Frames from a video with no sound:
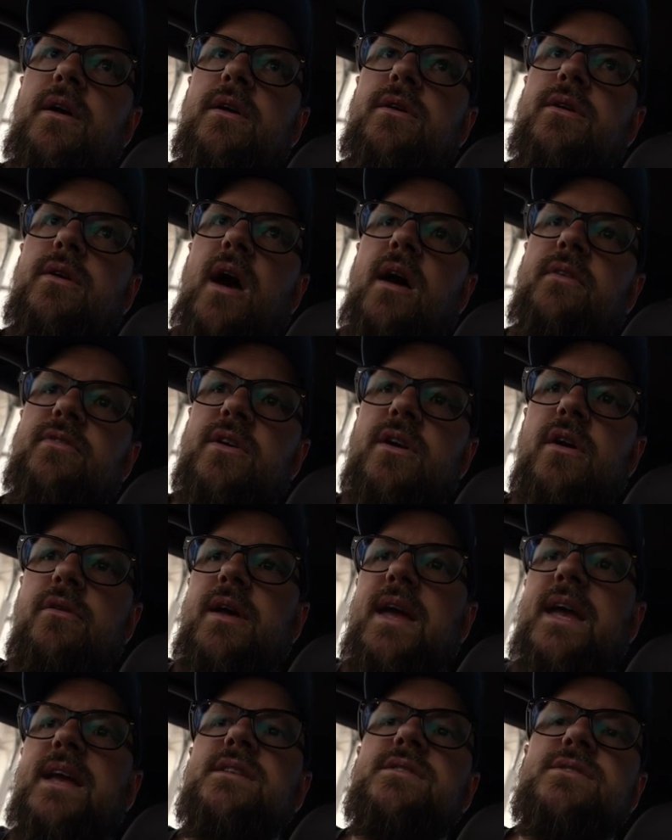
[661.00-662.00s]
you have to go
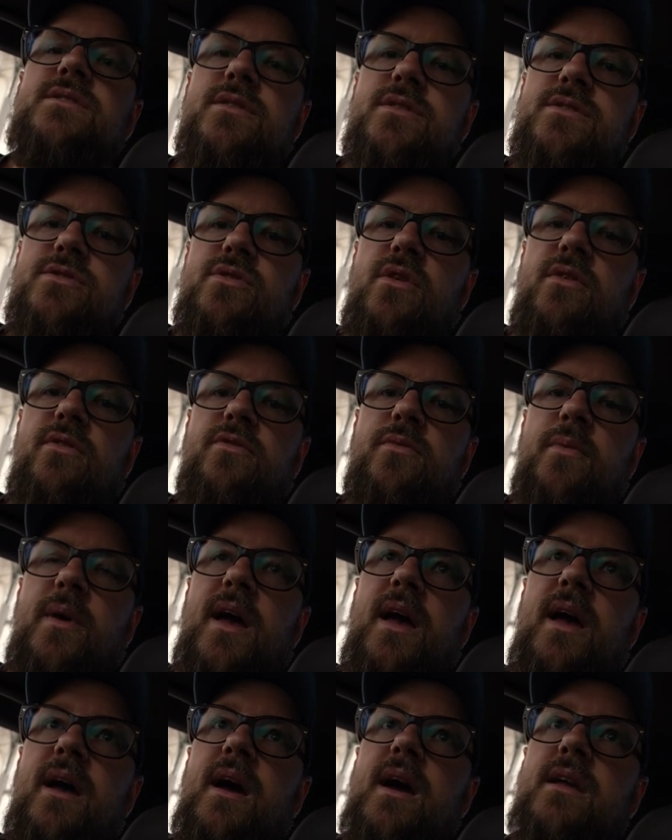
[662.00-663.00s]
into the
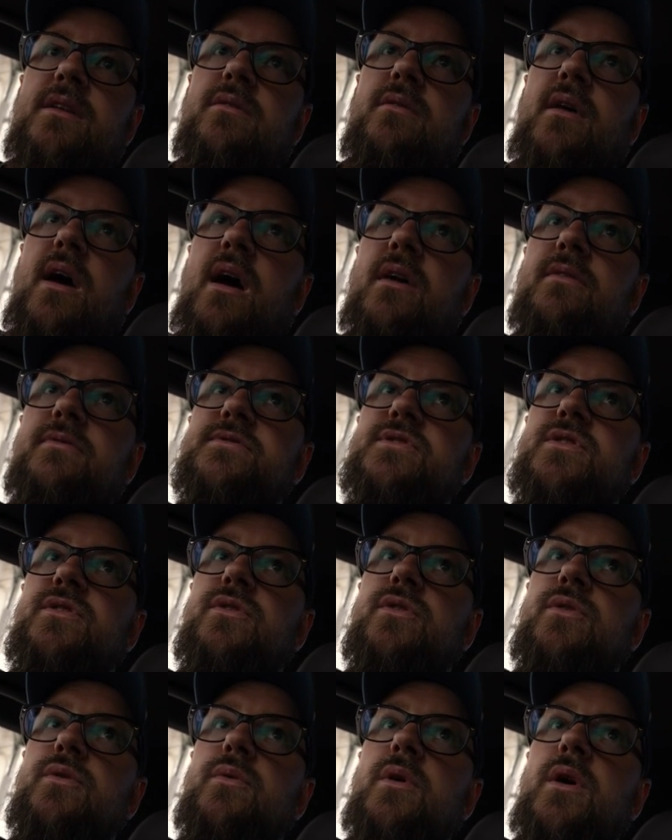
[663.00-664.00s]
software and you have
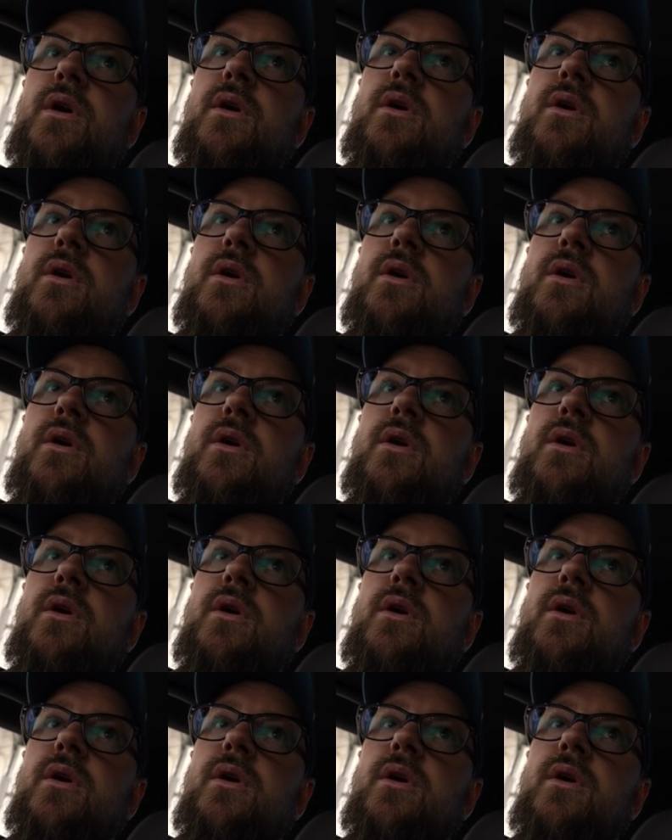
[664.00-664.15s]
to